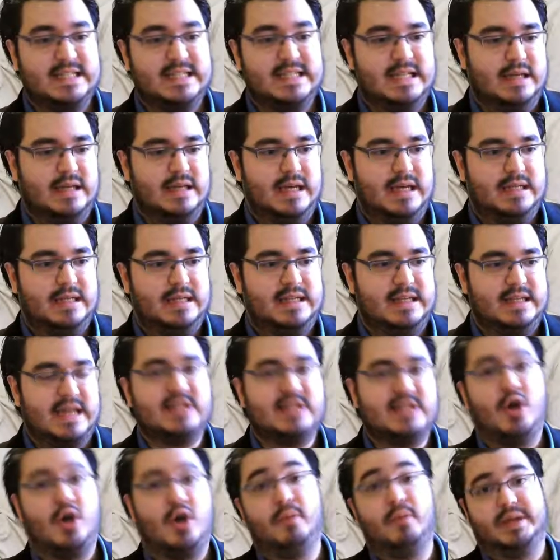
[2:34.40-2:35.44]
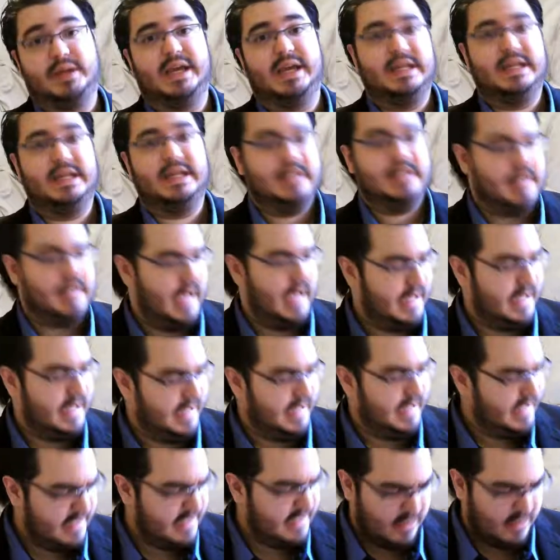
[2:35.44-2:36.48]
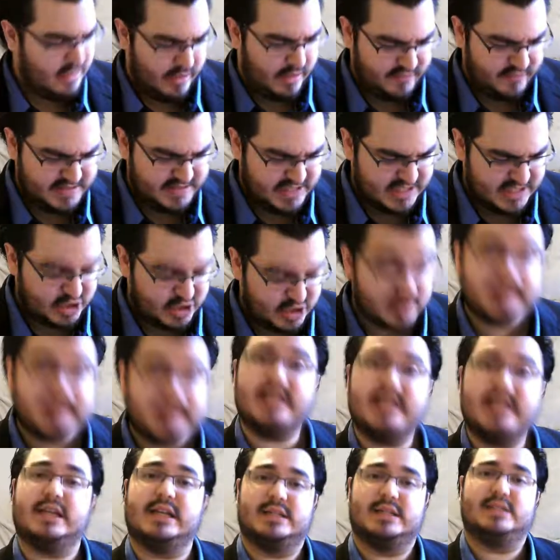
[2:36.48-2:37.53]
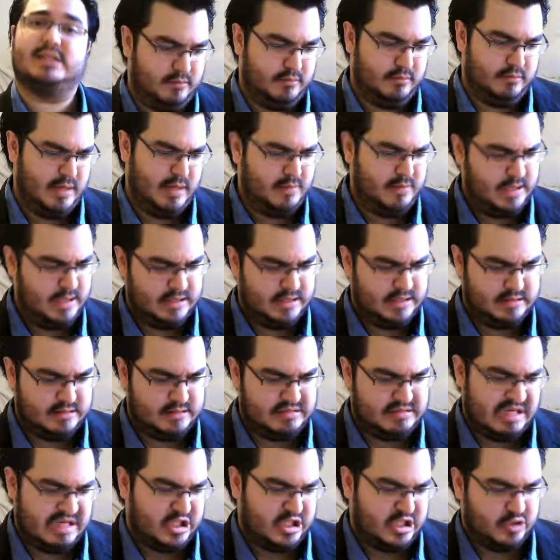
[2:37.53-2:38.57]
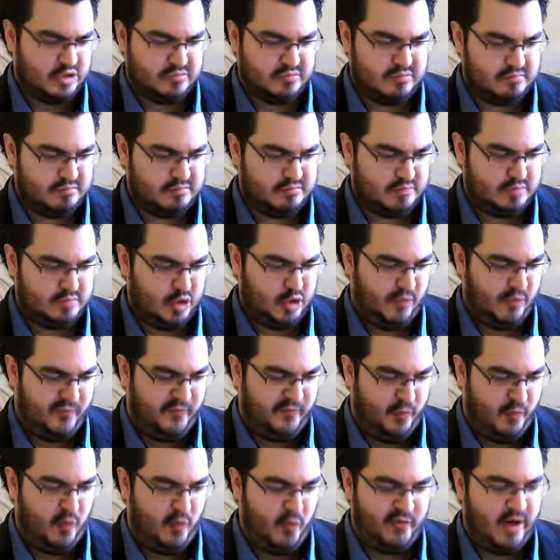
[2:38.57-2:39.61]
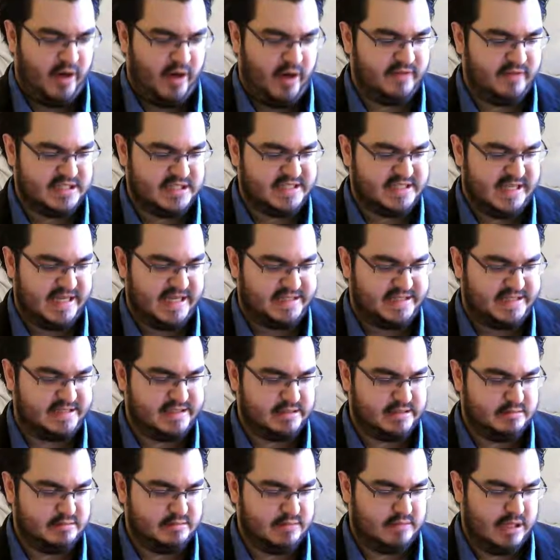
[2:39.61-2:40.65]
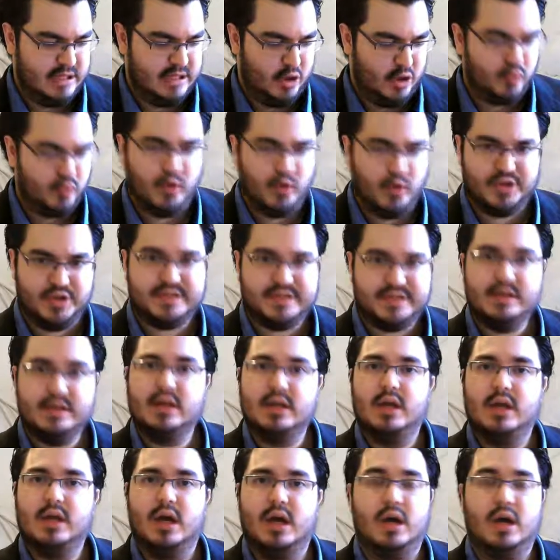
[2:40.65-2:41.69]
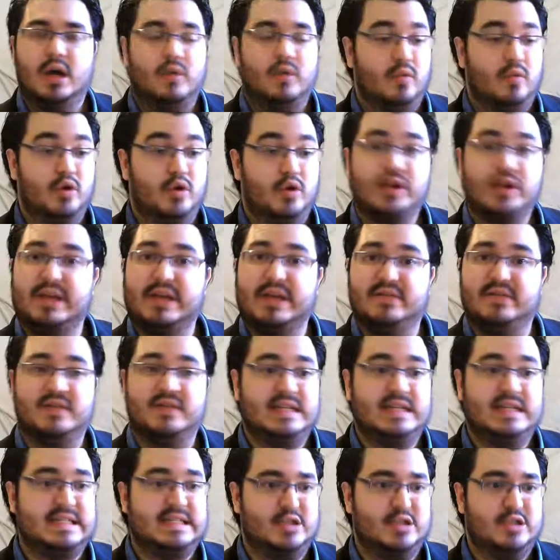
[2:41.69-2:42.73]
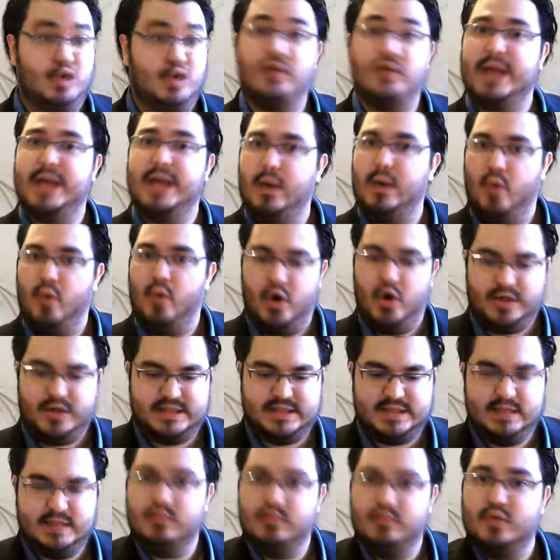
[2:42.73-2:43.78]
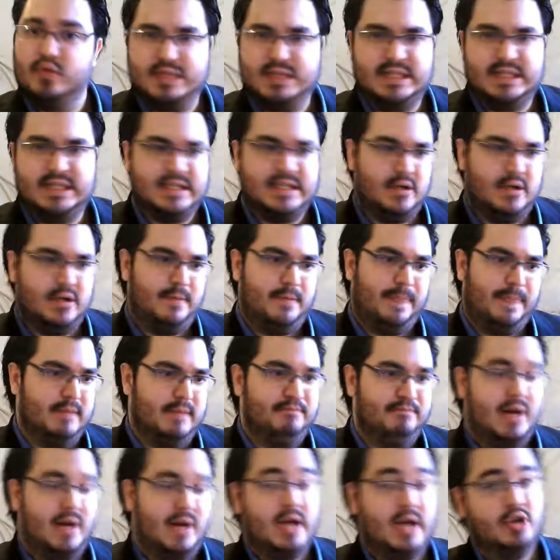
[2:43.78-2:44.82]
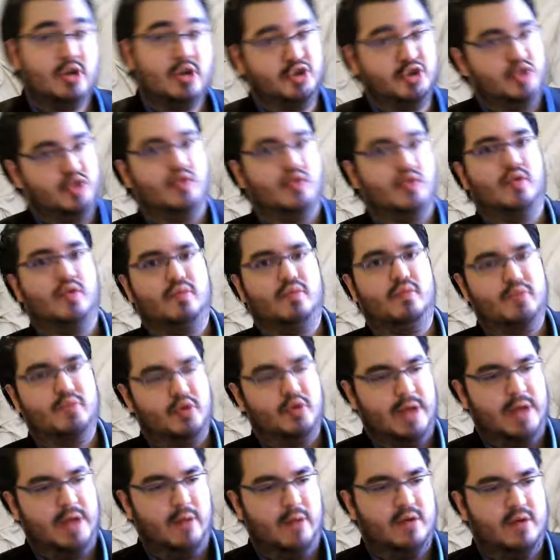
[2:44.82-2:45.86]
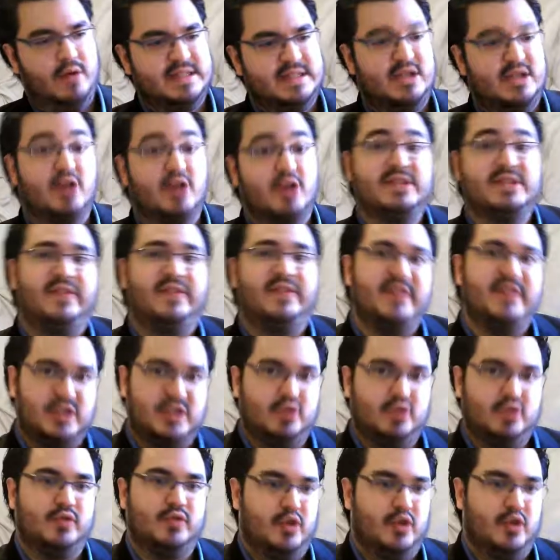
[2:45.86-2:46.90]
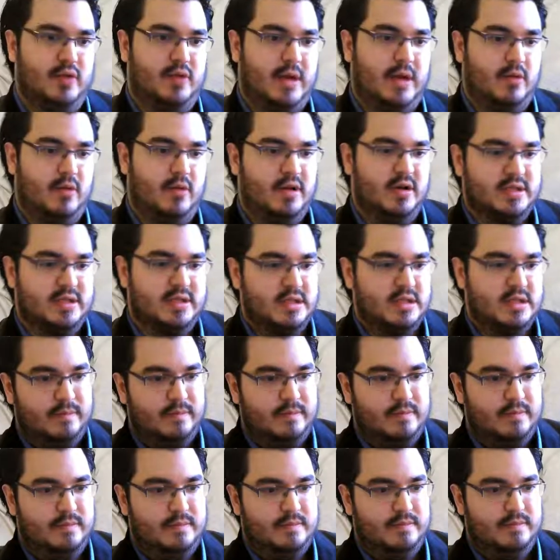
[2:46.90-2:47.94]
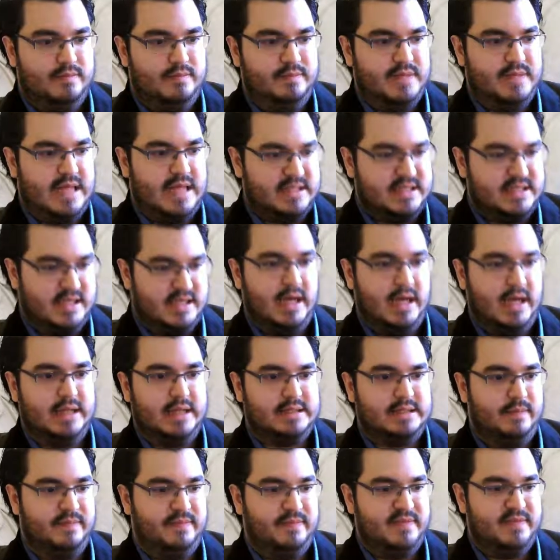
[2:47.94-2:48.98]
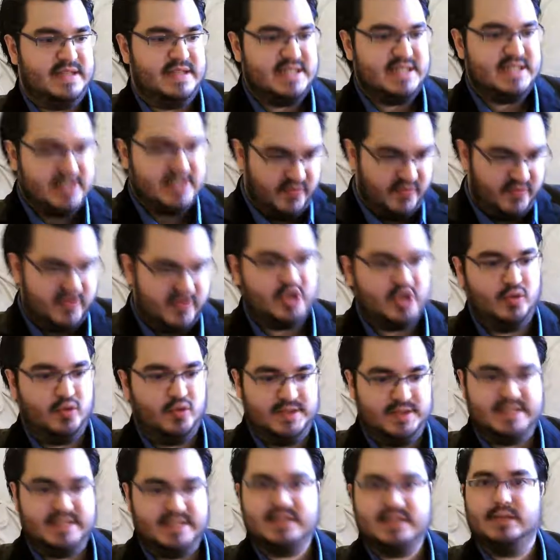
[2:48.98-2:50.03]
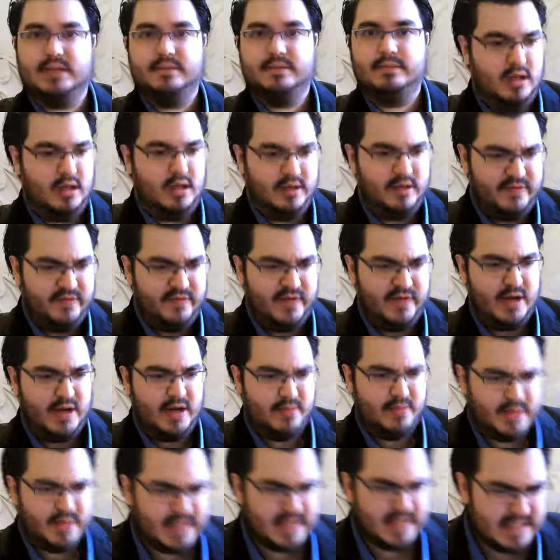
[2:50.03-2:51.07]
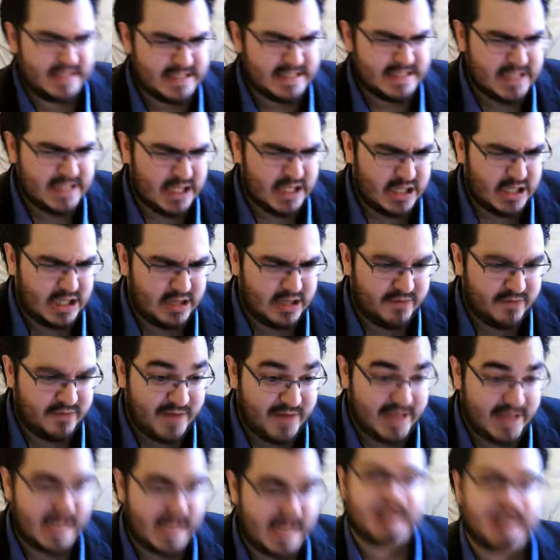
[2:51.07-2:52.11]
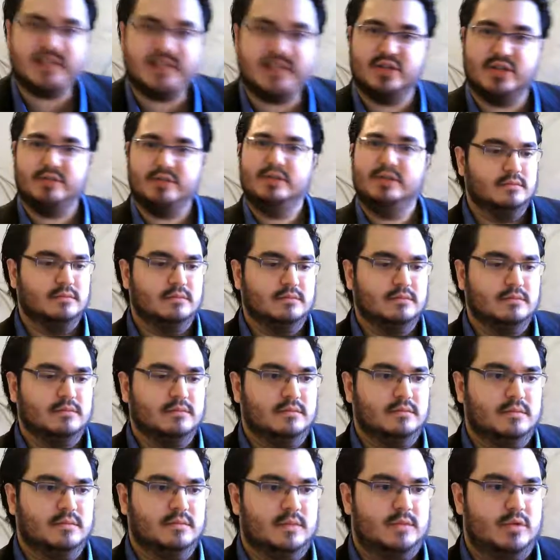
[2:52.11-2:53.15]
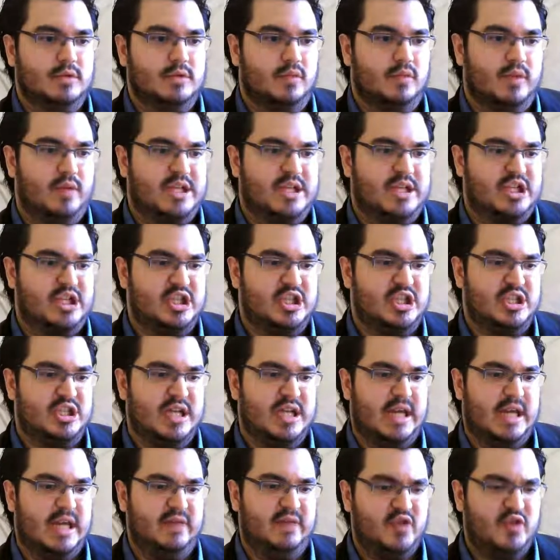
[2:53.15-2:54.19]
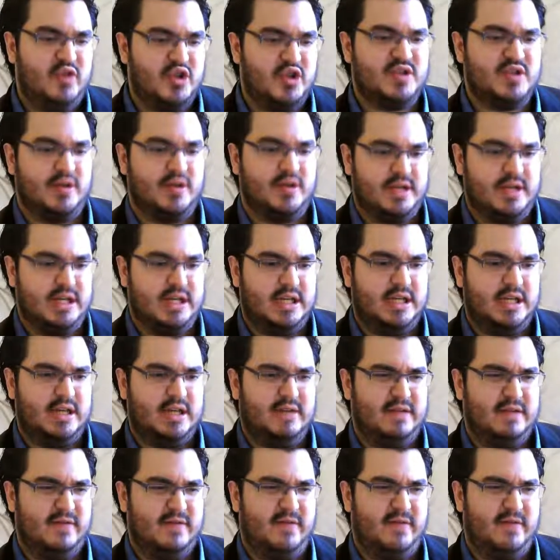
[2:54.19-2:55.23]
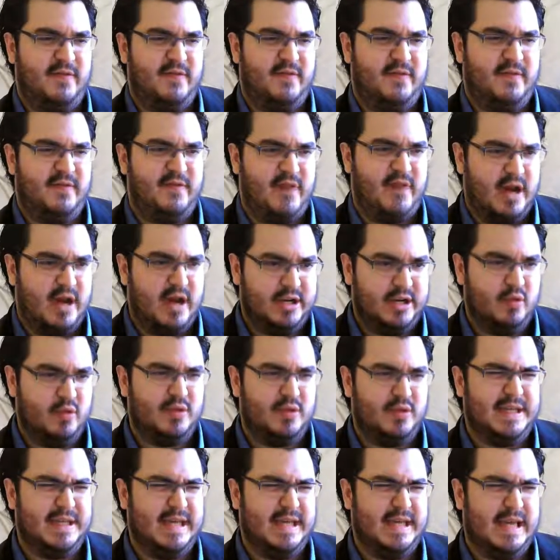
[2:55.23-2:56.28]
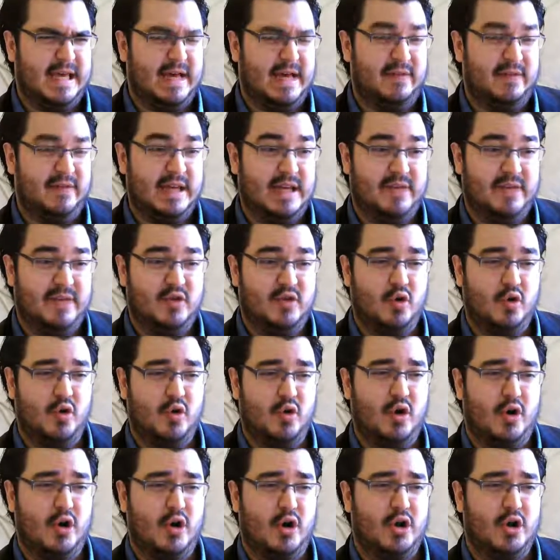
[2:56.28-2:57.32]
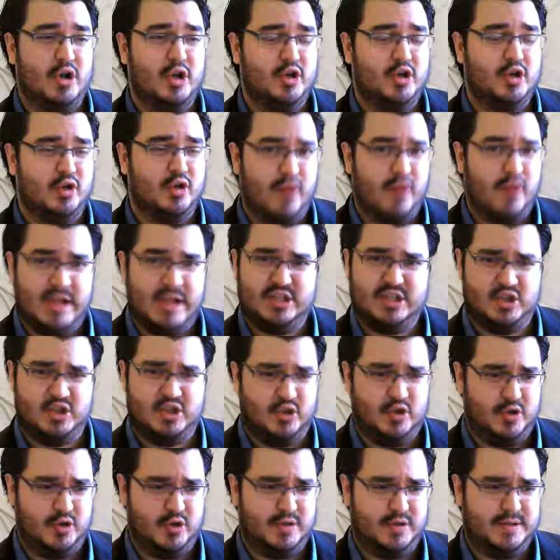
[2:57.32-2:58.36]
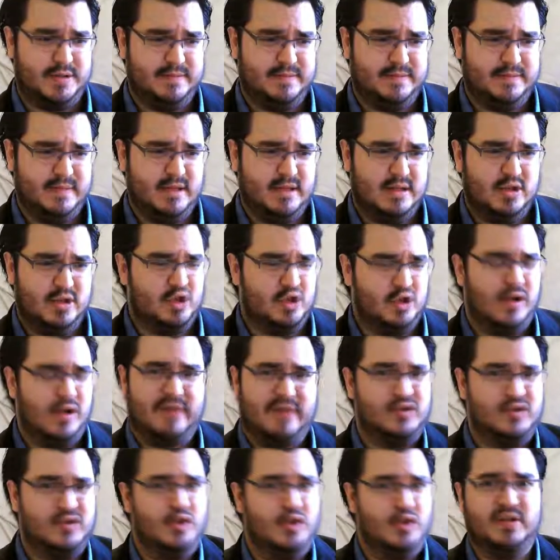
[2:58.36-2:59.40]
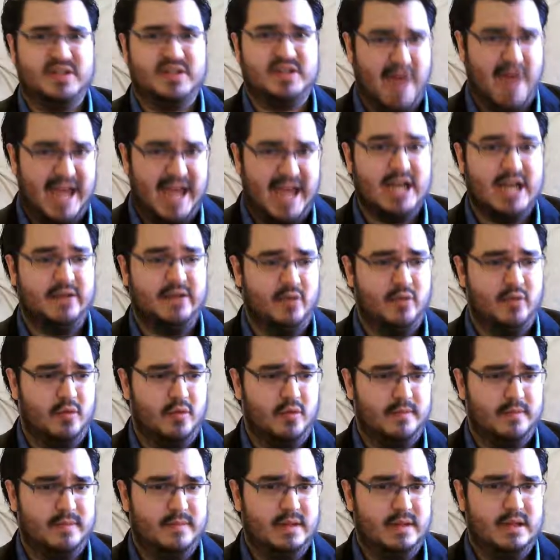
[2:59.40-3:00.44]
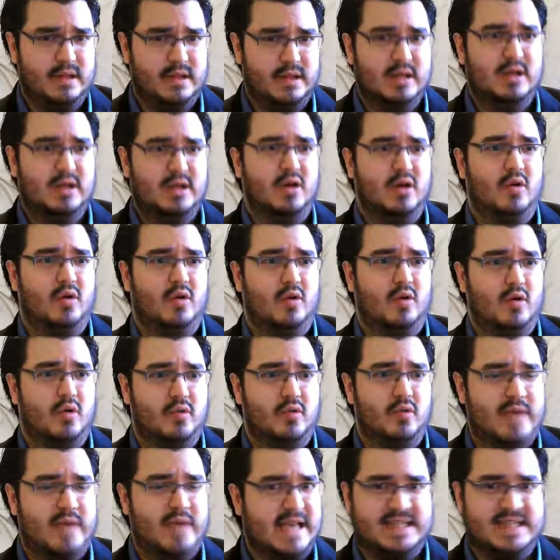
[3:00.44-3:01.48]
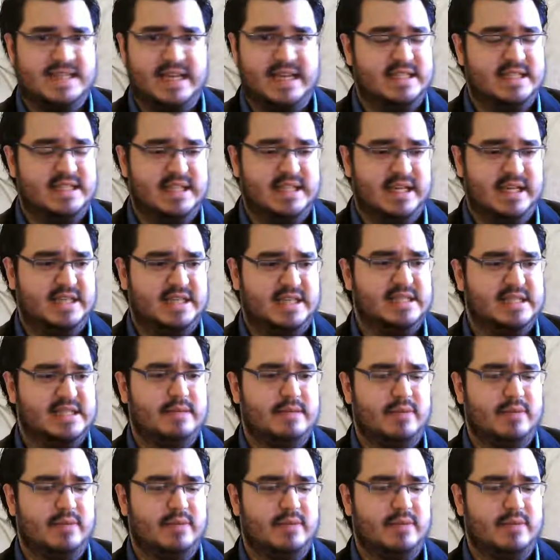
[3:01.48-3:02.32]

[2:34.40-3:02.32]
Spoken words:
it gets complicated. And in I think section 6, maybe in section 4, 5 and 6 and onwards, we'll look at these neural networks in more detail. Biological neural networks and artificial neural networks. This is the visual system, Fellman and Van Essen, which if you study final year, I think if you're an undergrad student, you don't have to know this at A-level or the SATs, but